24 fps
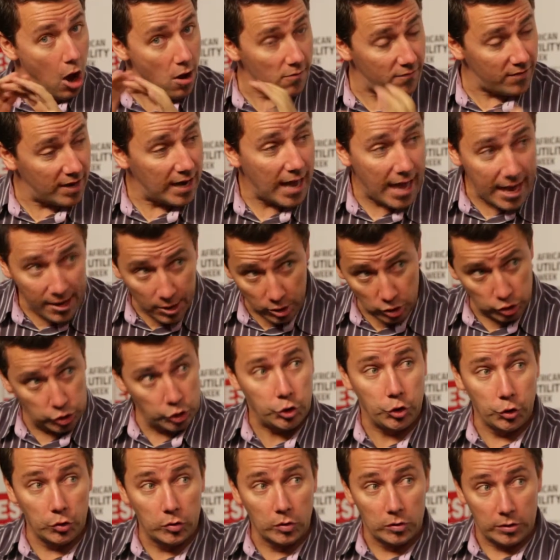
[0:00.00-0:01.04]
overlaid onto
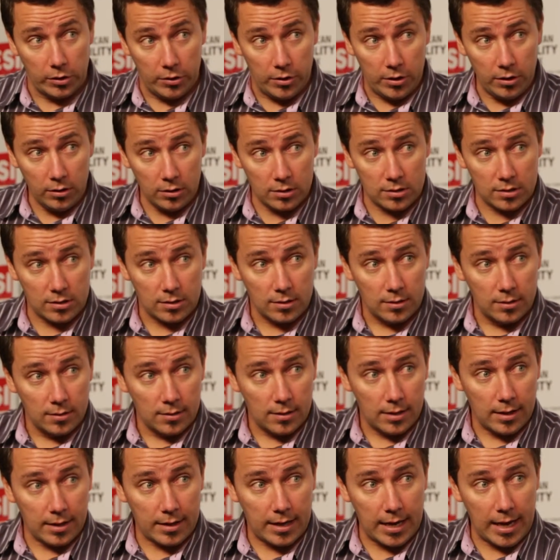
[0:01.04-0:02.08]
Google Earth.
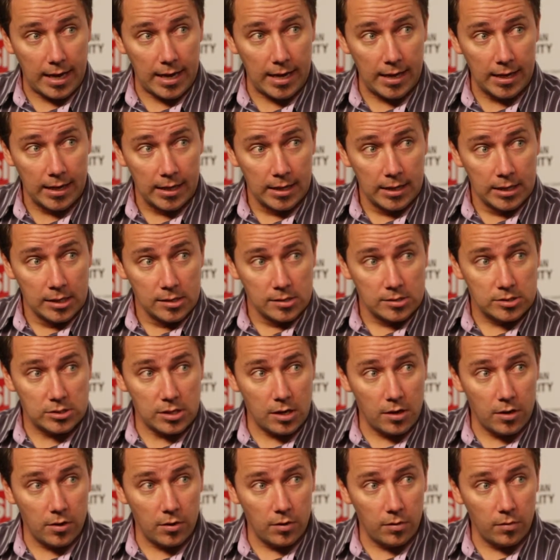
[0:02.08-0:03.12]
Okay.
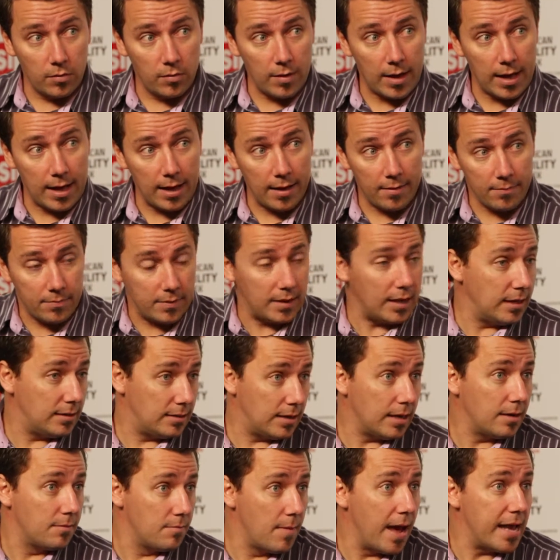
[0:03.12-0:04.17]
So
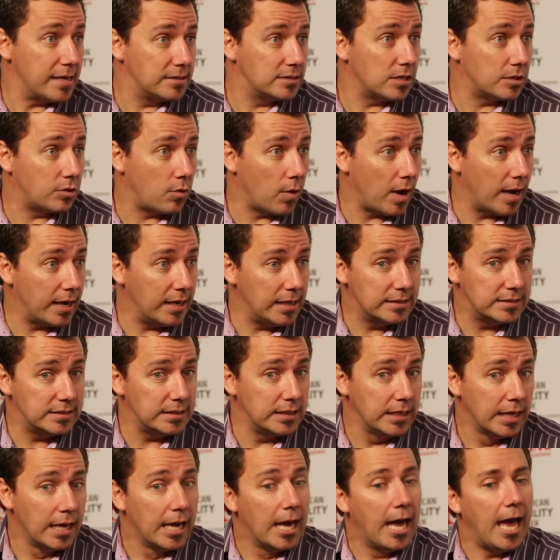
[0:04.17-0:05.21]
it makes it quite
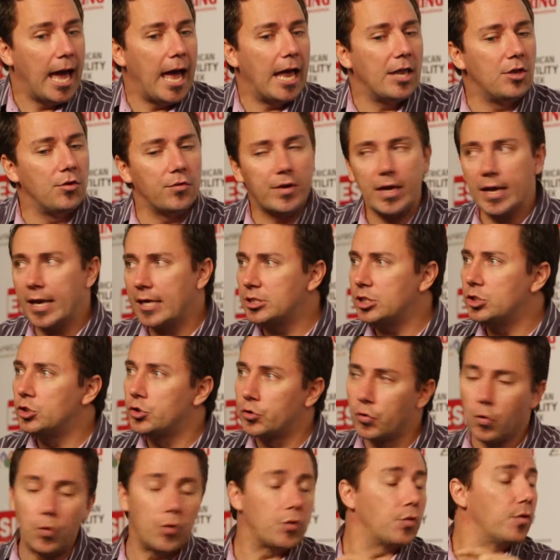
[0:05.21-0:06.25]
easy. And you can actually
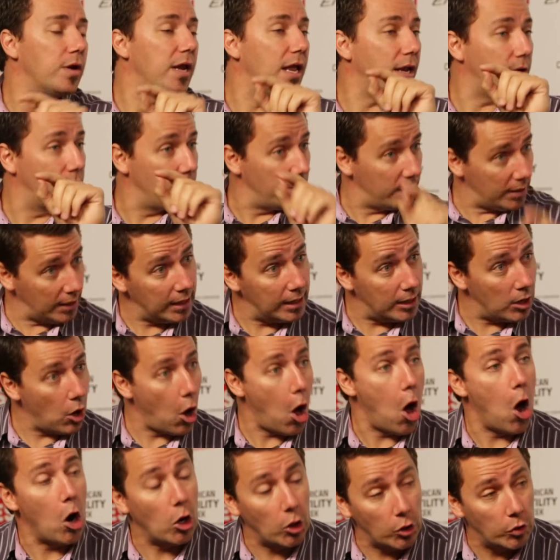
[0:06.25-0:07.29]
draw your network in
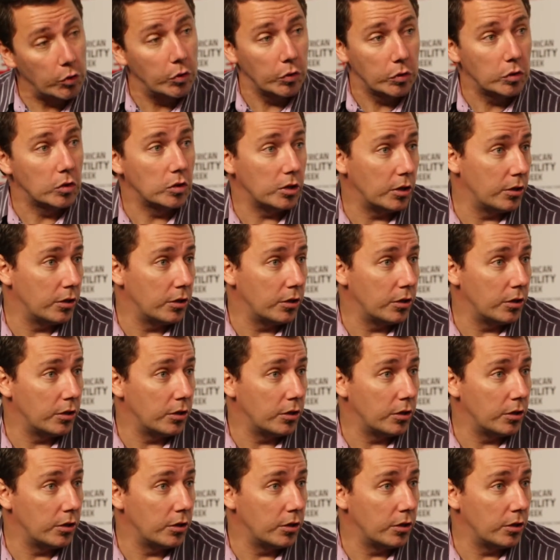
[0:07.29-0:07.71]
on Google